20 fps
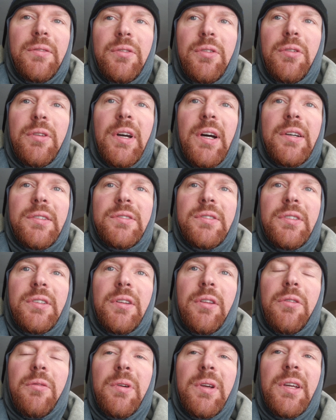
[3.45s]

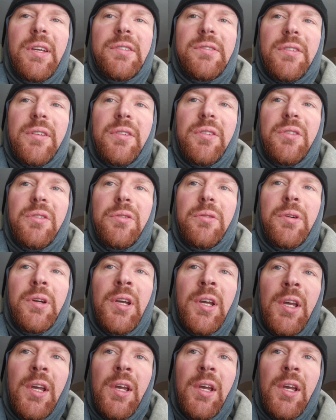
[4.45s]
2003 Skidoo